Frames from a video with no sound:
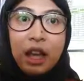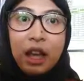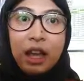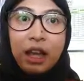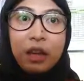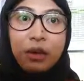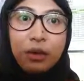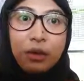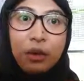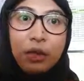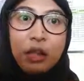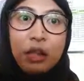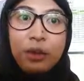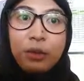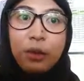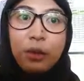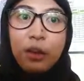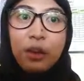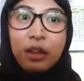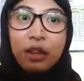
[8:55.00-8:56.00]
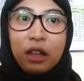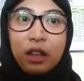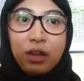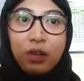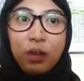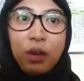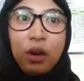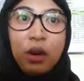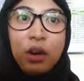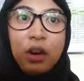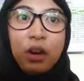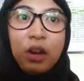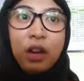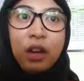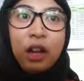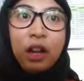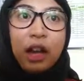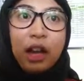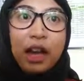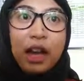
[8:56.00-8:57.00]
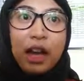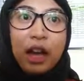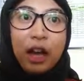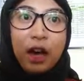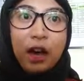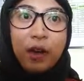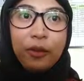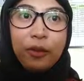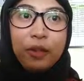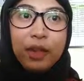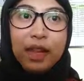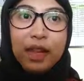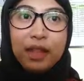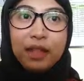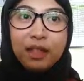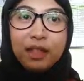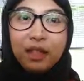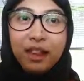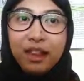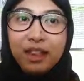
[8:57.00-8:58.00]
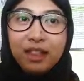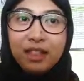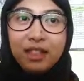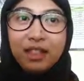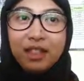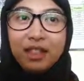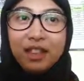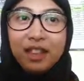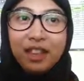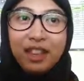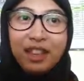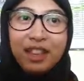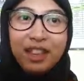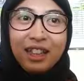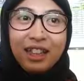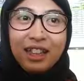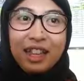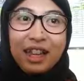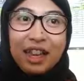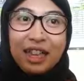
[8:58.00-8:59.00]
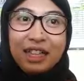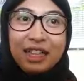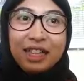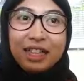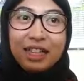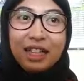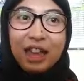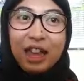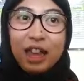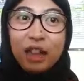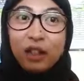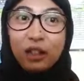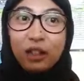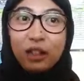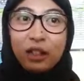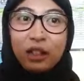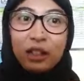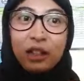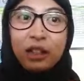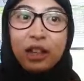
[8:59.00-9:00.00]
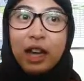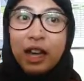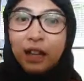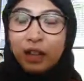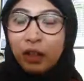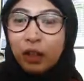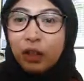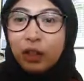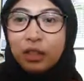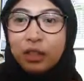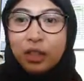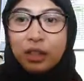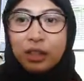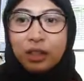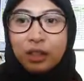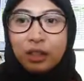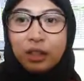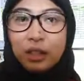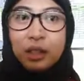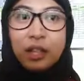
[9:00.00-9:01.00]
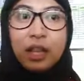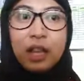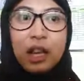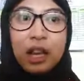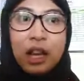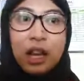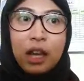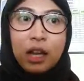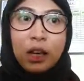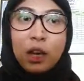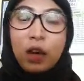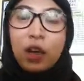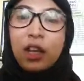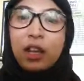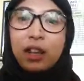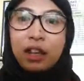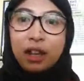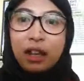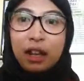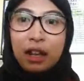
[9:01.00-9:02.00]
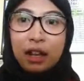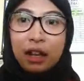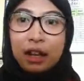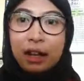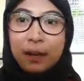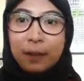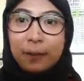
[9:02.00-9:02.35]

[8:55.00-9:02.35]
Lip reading: The most important work of his age is the Anglo-Saxon Chronicle.